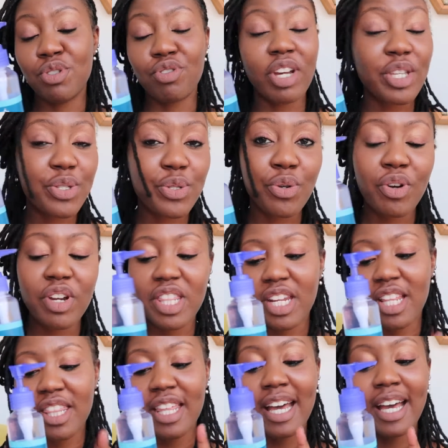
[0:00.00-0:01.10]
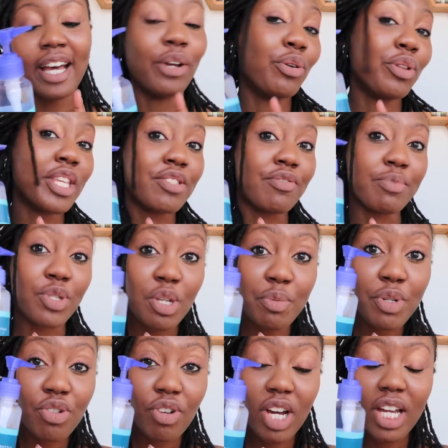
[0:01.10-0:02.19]
a drugstore or anything like that. I got this from
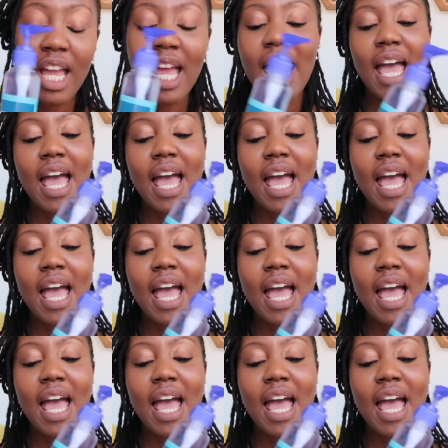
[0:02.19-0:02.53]
Superdrug,